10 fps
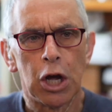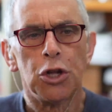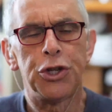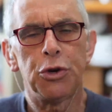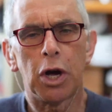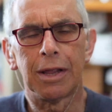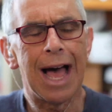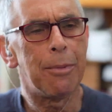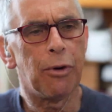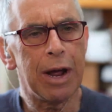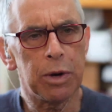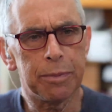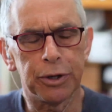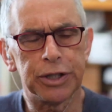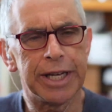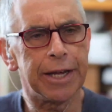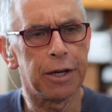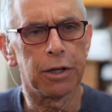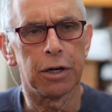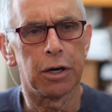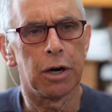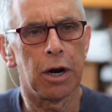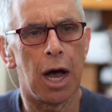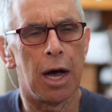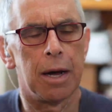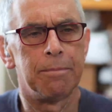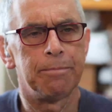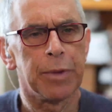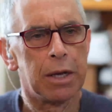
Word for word: Do you collaborate with particular um,